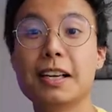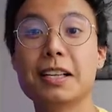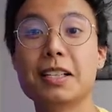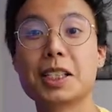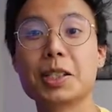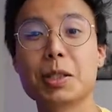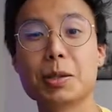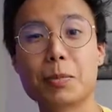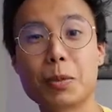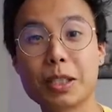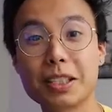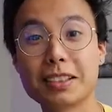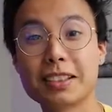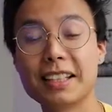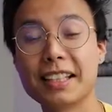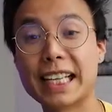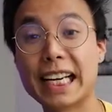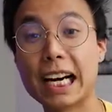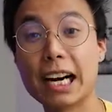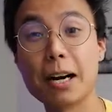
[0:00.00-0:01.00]
So he brings in
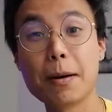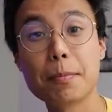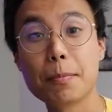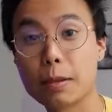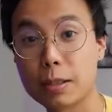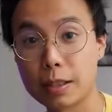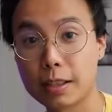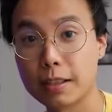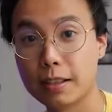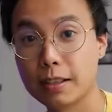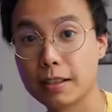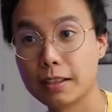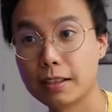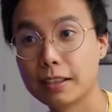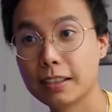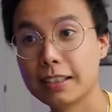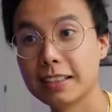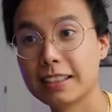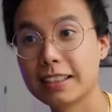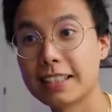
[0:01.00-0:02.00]
the Umbreon
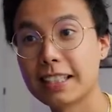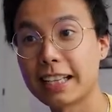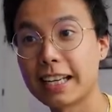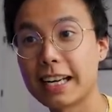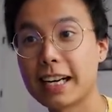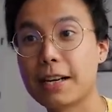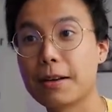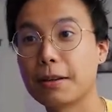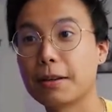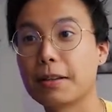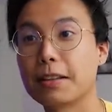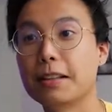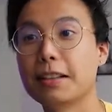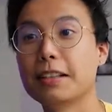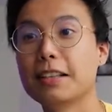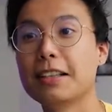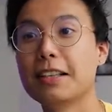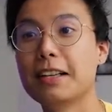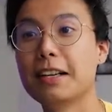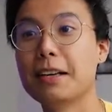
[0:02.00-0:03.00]
to counter
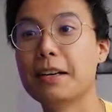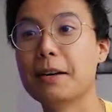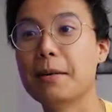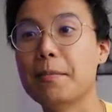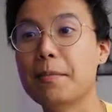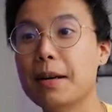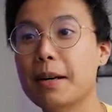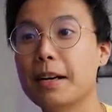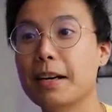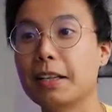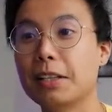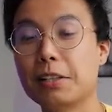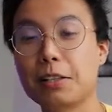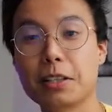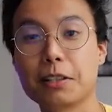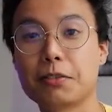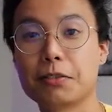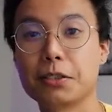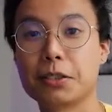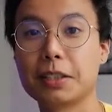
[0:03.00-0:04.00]
my
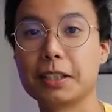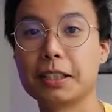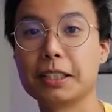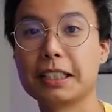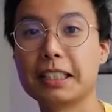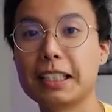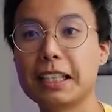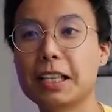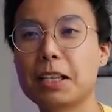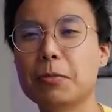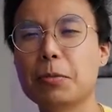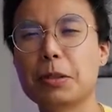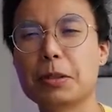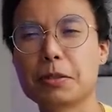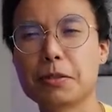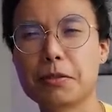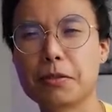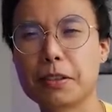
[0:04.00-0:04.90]
Shift Tree, which is a